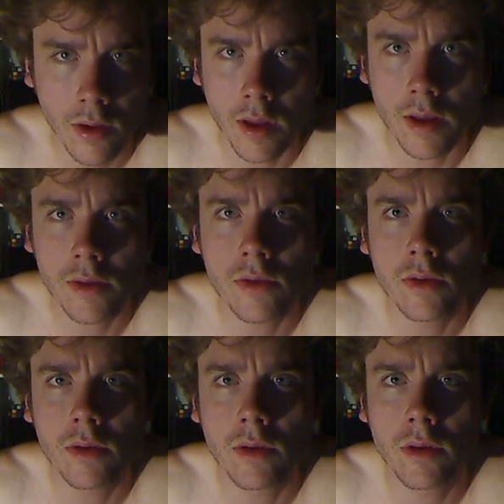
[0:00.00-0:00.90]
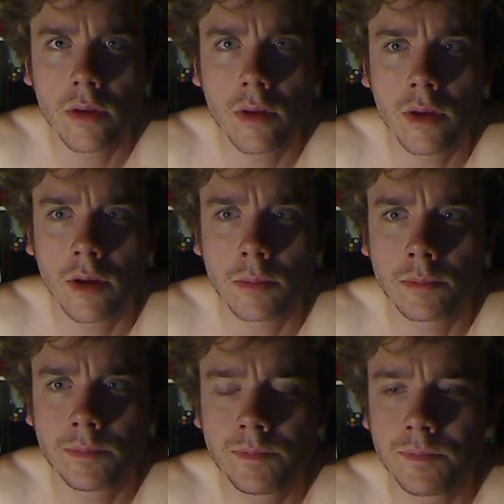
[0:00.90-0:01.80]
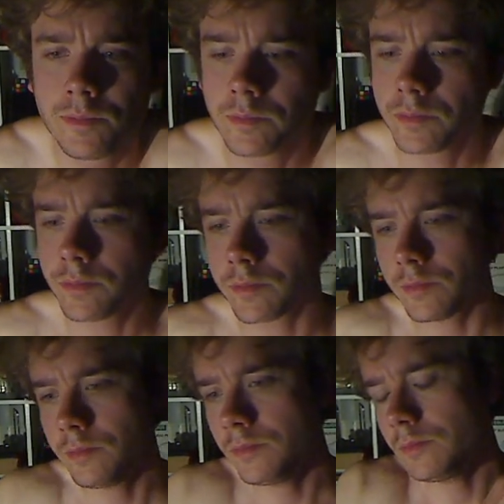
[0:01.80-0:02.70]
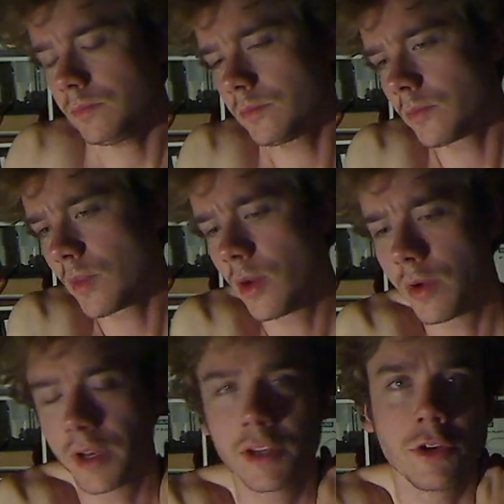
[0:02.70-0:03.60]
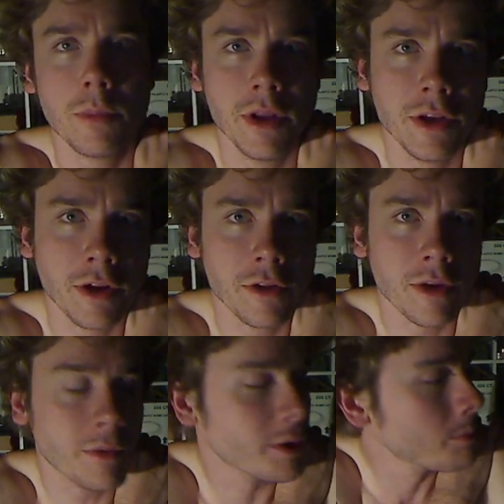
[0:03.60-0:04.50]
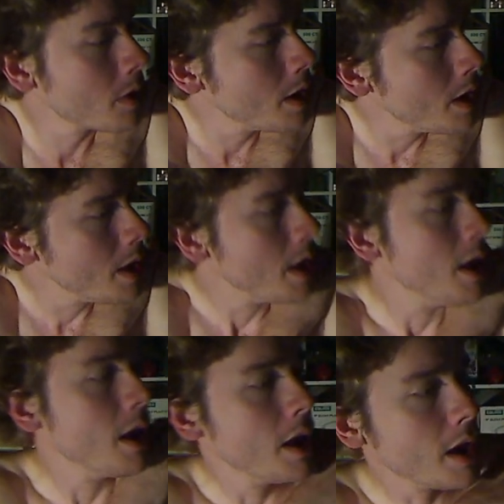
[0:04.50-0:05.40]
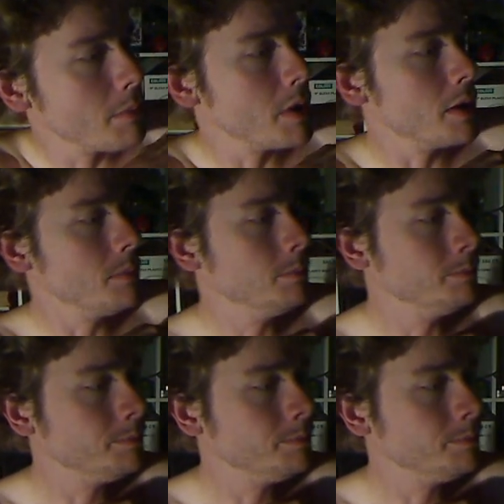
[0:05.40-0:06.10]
Hey guys, um, I wanted to get your opinion on something. I'm, uh,